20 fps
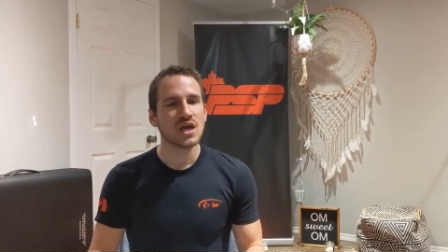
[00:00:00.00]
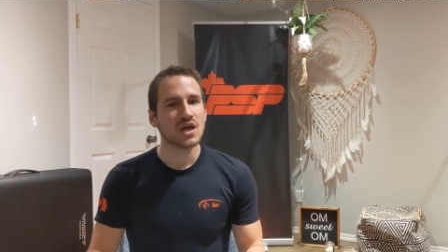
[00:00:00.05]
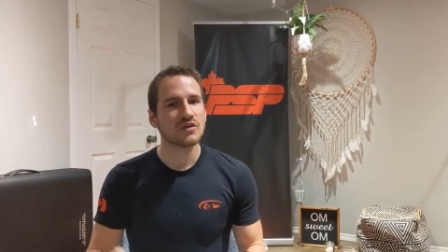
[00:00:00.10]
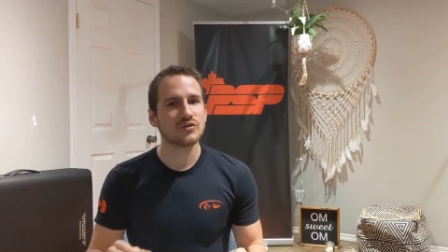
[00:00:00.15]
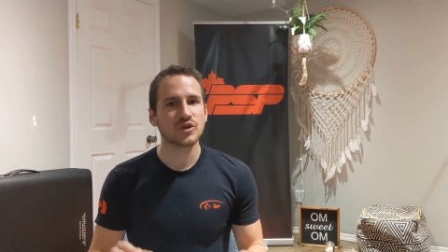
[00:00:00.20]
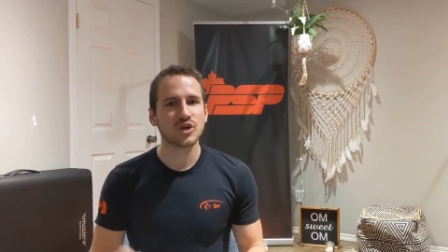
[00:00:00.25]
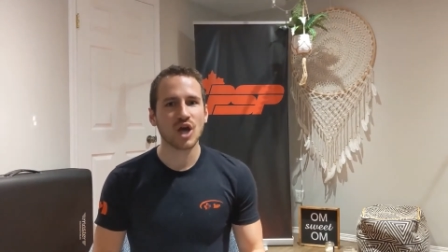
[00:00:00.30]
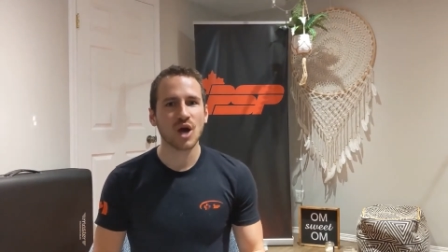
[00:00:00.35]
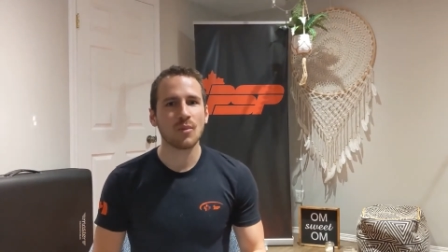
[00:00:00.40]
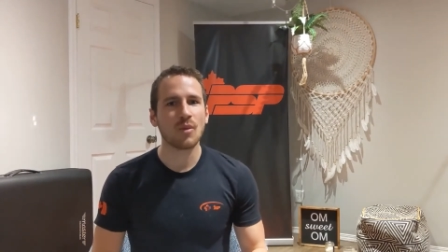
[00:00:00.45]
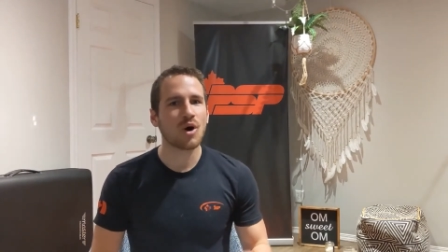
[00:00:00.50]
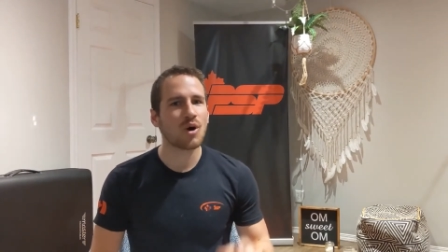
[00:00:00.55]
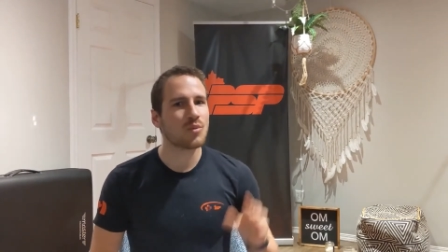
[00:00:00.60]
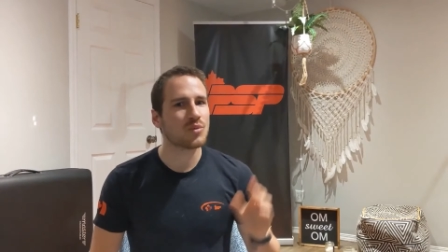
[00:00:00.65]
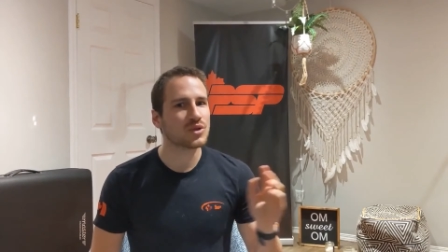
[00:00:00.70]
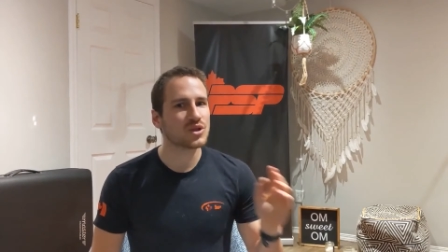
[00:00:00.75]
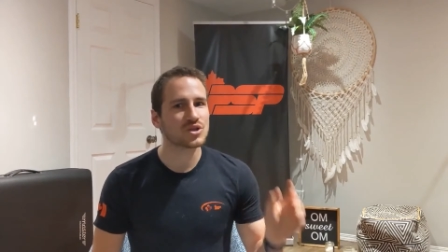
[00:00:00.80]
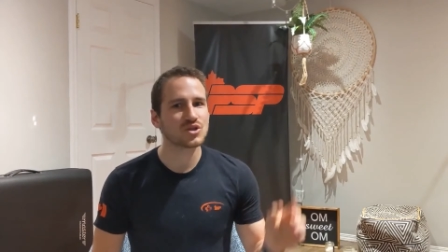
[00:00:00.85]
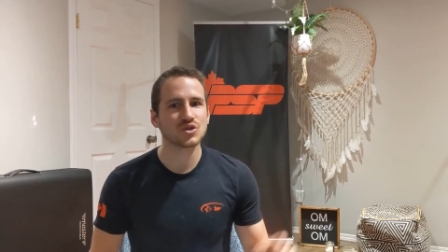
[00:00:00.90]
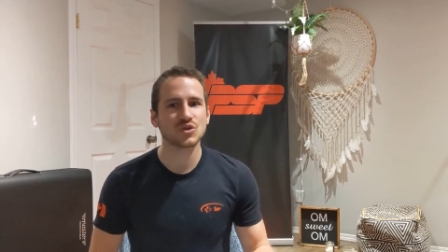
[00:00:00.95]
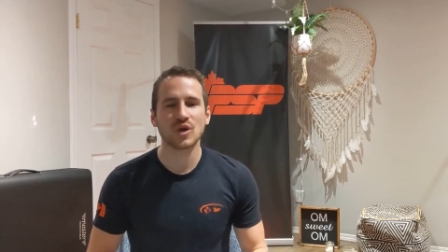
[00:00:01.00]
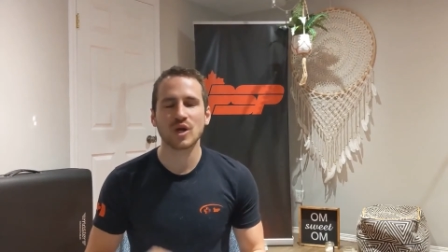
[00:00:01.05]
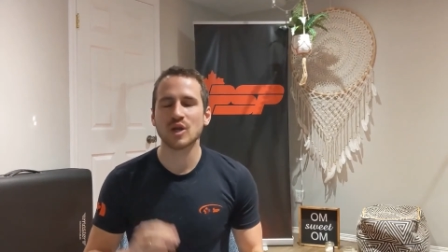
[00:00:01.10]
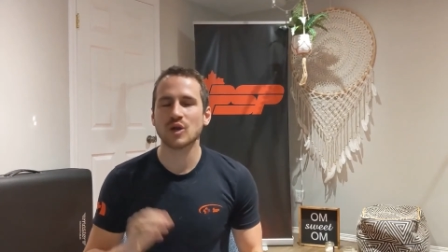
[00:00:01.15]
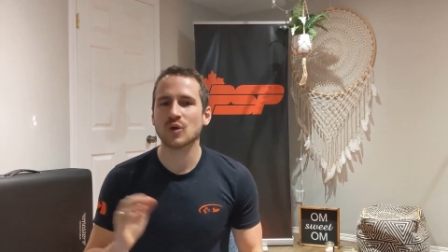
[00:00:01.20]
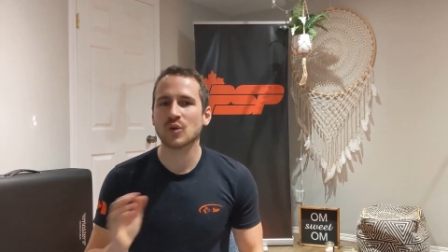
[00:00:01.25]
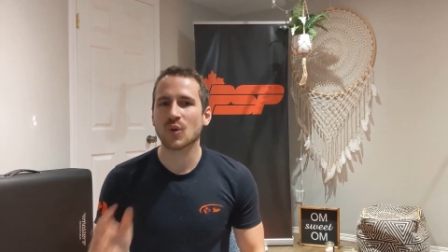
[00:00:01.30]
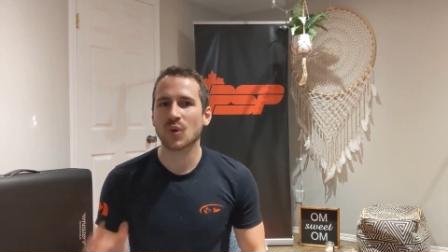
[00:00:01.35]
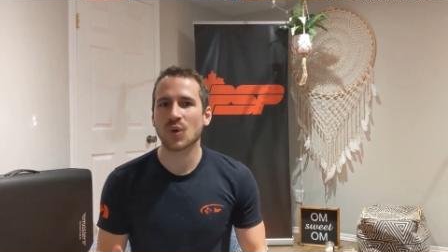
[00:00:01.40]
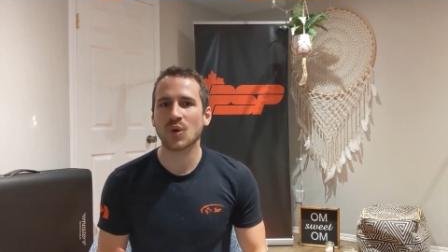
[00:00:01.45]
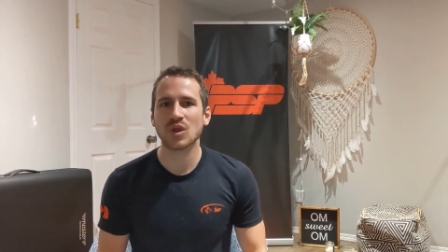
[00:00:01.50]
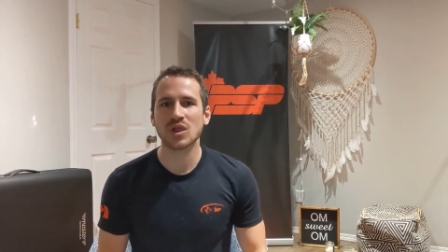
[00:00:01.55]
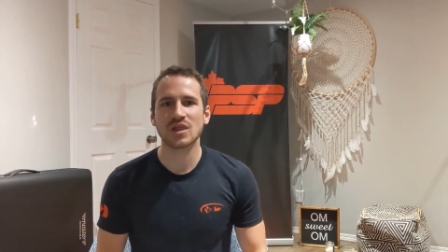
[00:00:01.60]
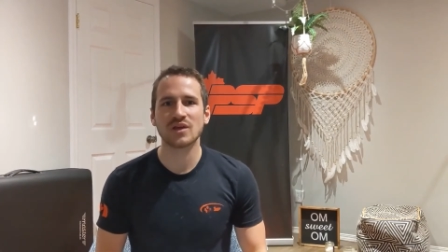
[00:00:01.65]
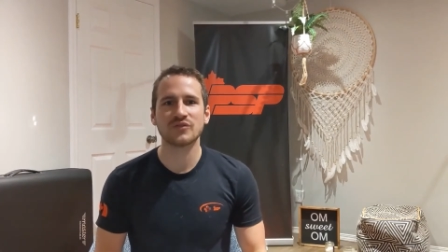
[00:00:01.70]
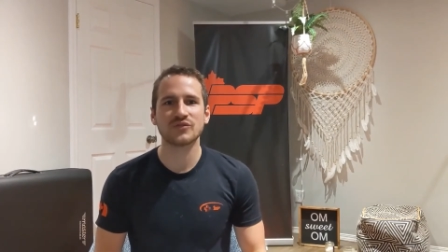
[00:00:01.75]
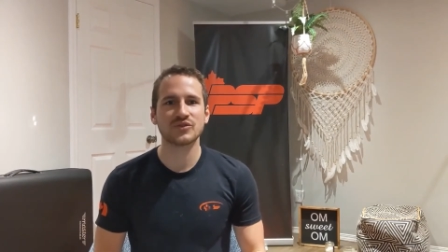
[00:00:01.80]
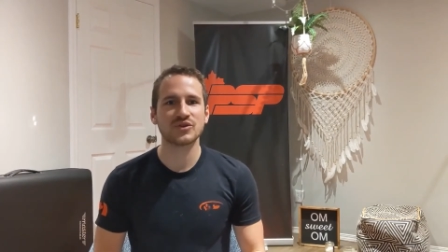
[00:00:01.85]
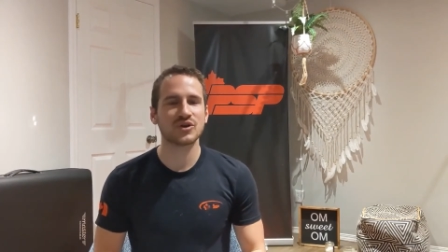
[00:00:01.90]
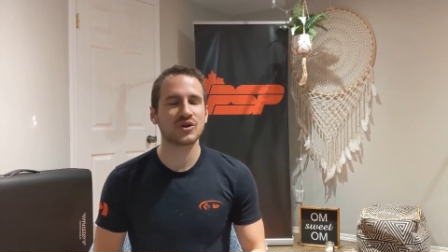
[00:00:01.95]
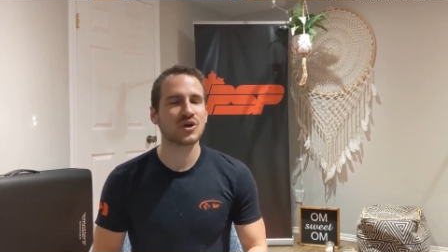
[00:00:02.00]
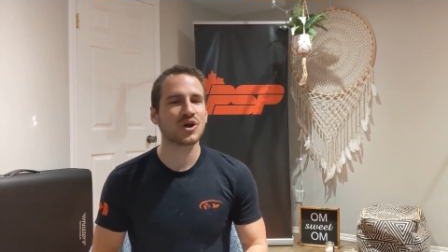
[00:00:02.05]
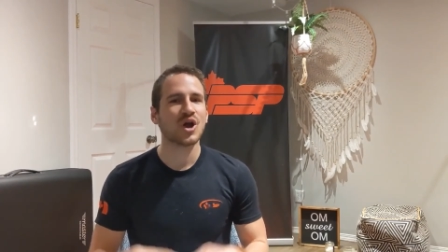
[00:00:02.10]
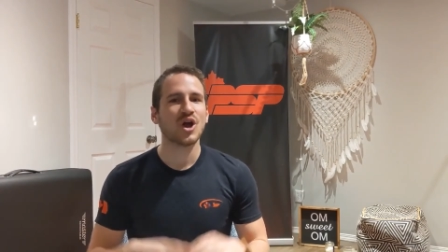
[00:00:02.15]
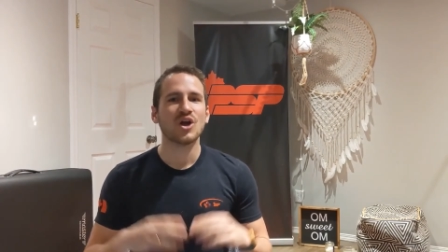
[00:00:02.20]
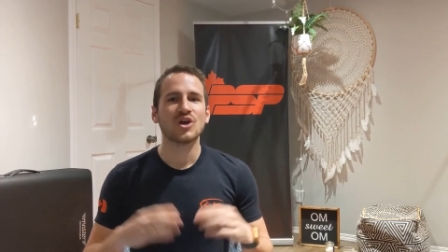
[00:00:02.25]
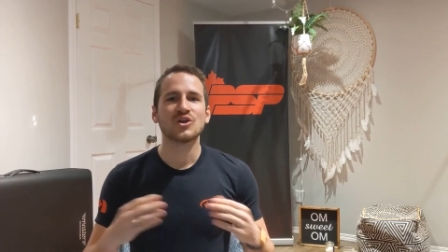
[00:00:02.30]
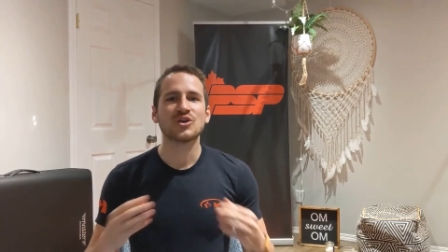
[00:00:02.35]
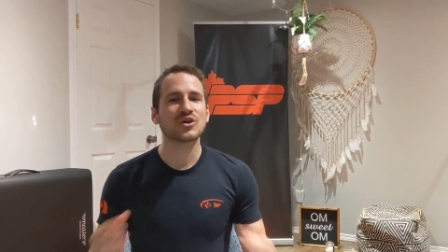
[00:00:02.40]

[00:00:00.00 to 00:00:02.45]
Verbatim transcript: If you come home with a trainer or a lifter,